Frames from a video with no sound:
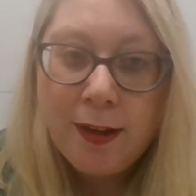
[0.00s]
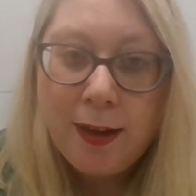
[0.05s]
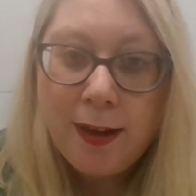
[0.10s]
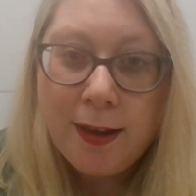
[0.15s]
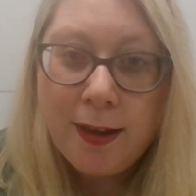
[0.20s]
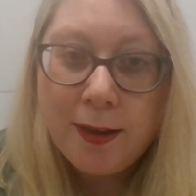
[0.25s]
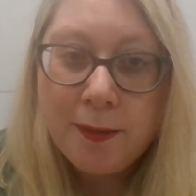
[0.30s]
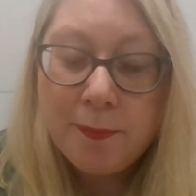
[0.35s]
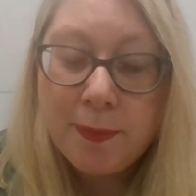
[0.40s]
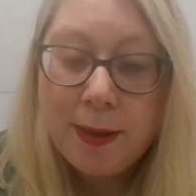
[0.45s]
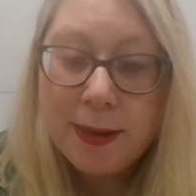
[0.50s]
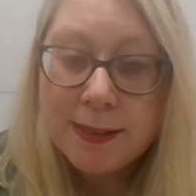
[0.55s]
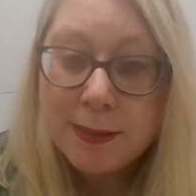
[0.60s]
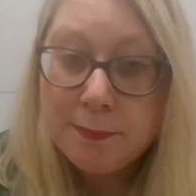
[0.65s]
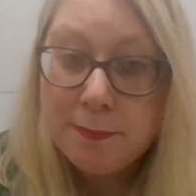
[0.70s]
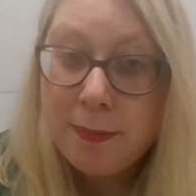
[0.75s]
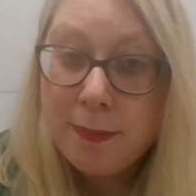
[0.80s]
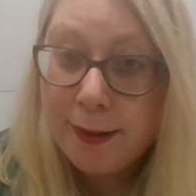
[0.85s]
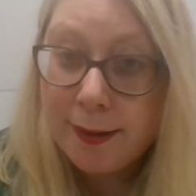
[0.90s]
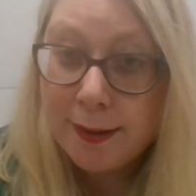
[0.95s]
as
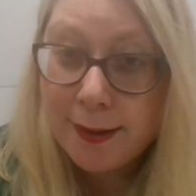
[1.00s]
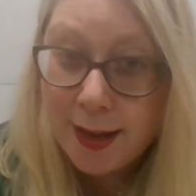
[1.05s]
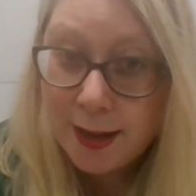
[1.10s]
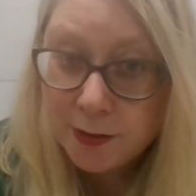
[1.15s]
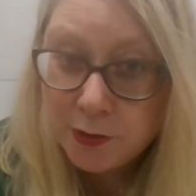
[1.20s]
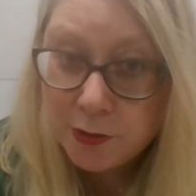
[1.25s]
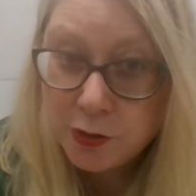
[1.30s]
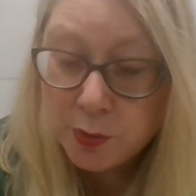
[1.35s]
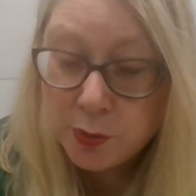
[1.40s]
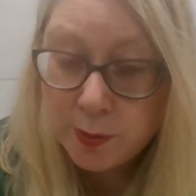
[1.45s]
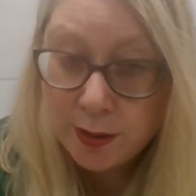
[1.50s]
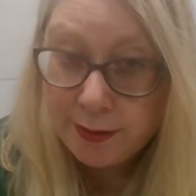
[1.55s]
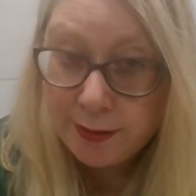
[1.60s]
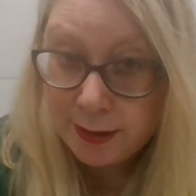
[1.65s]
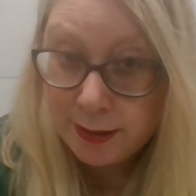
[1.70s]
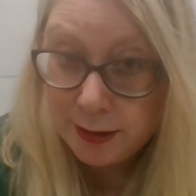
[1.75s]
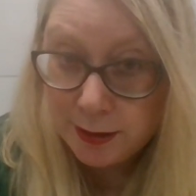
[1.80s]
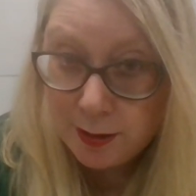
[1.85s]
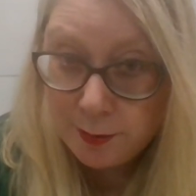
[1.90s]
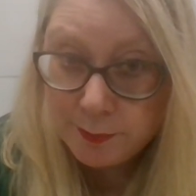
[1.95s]
a My Account query,
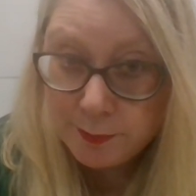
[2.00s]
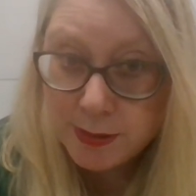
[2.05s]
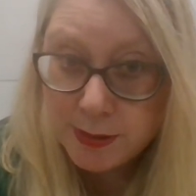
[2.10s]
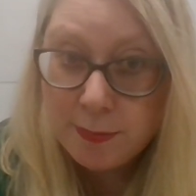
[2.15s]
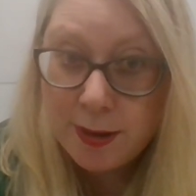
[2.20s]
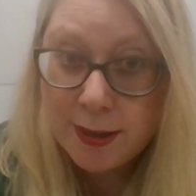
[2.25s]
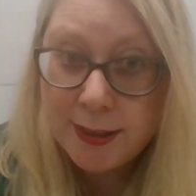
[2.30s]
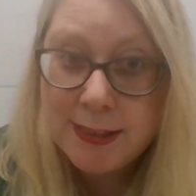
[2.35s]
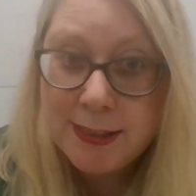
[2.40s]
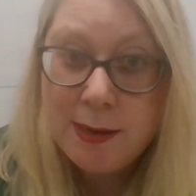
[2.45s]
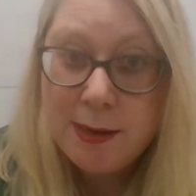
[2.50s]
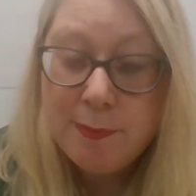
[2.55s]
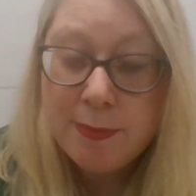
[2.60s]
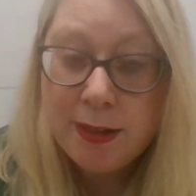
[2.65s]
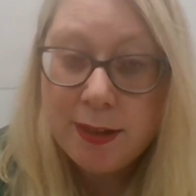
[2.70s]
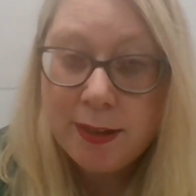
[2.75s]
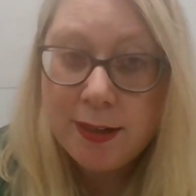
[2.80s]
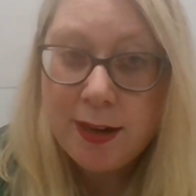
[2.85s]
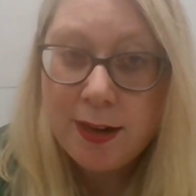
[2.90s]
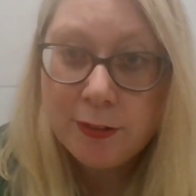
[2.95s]
and it'll come to my team
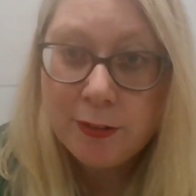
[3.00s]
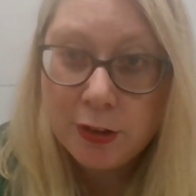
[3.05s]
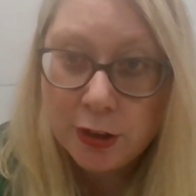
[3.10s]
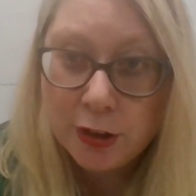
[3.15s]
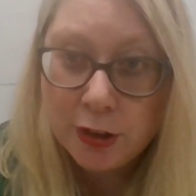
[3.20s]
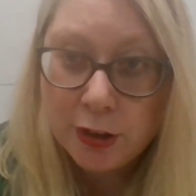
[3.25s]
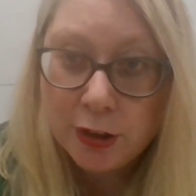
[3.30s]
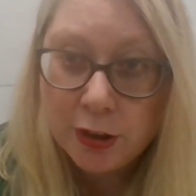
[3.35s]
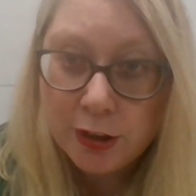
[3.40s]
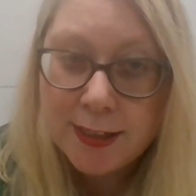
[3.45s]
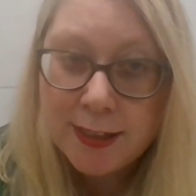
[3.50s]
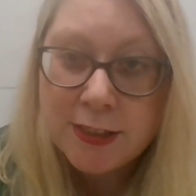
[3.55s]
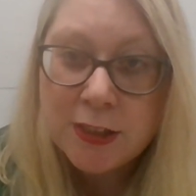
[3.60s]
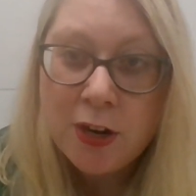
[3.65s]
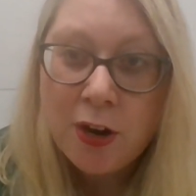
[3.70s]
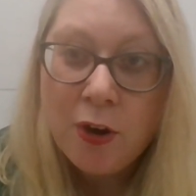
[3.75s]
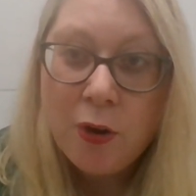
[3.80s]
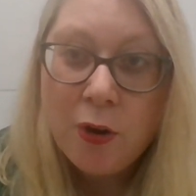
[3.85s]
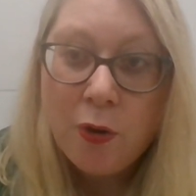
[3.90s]
and I can have a look at that.